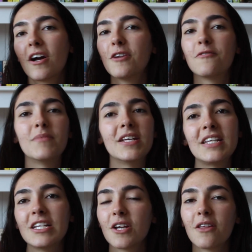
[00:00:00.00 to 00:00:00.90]
kind of
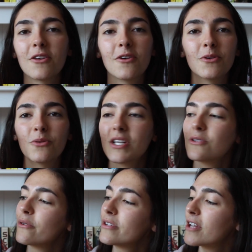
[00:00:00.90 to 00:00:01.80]
miss each other and all this
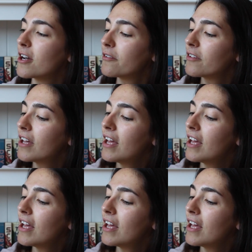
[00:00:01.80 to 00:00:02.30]
sort of stuff